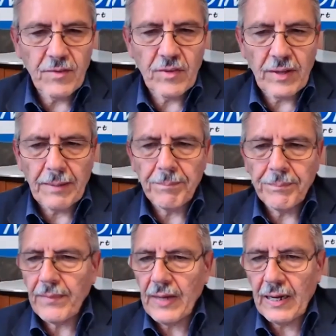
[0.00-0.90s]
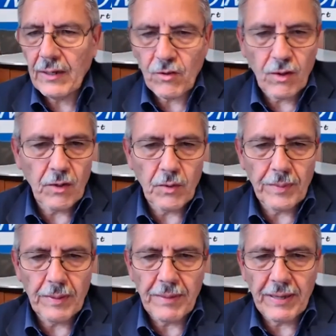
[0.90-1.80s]
uh, uh, talk a little bit
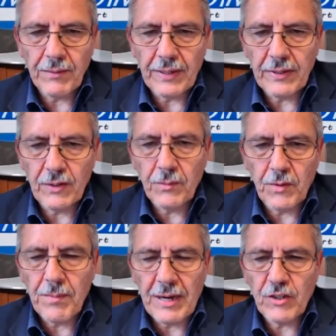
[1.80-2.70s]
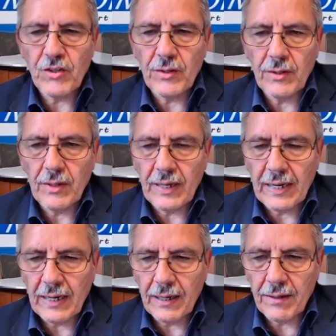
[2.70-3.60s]
about that. you, you mentioned
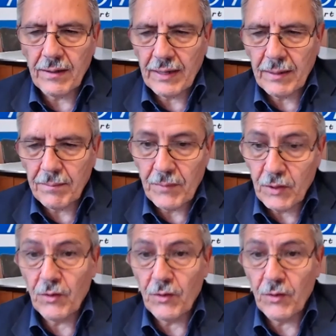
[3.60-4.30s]
uh, uh, your